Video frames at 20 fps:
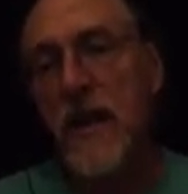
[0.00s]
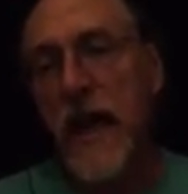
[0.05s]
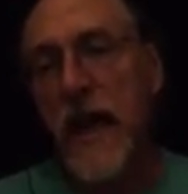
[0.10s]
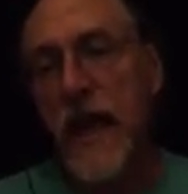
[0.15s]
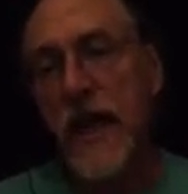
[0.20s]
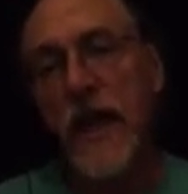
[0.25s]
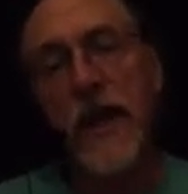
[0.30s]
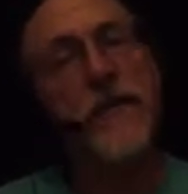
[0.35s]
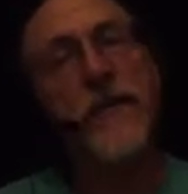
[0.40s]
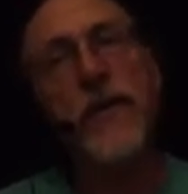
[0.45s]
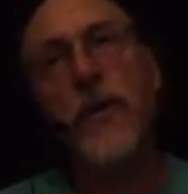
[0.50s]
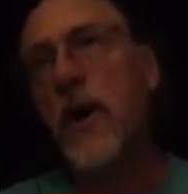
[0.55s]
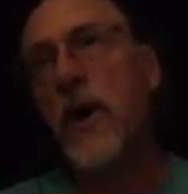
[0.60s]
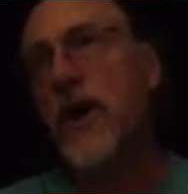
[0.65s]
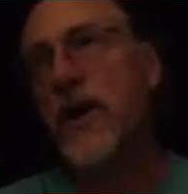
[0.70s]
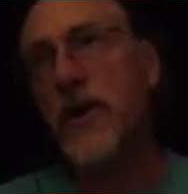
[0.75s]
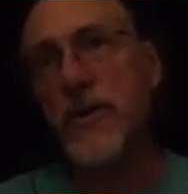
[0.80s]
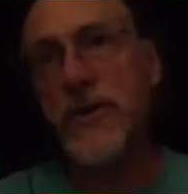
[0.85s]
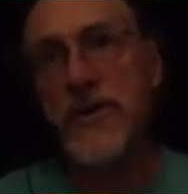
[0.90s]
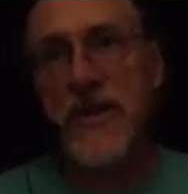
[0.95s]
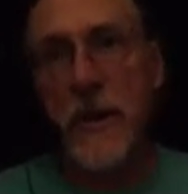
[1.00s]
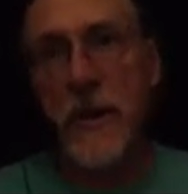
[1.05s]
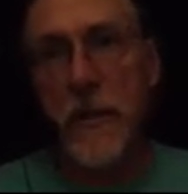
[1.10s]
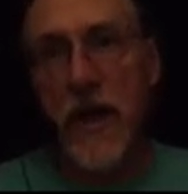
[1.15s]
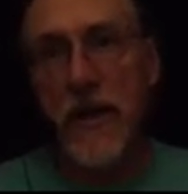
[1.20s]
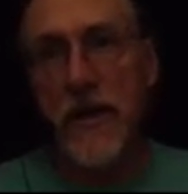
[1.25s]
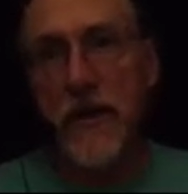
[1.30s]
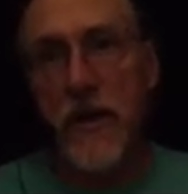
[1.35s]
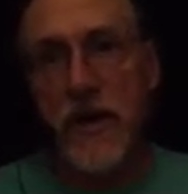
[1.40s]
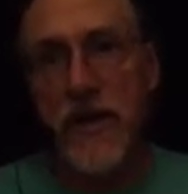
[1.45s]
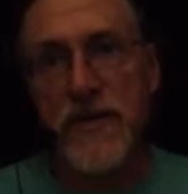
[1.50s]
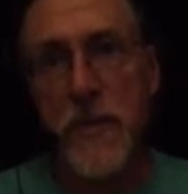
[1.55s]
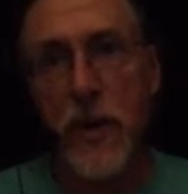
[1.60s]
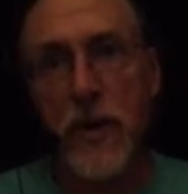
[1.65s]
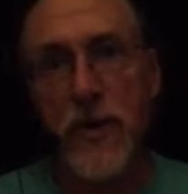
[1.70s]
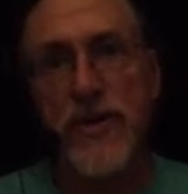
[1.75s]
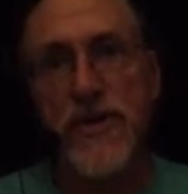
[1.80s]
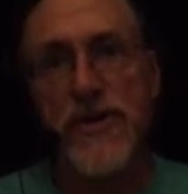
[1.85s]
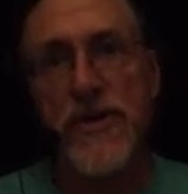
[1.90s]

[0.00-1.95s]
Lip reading: And then if you want to use some other exposure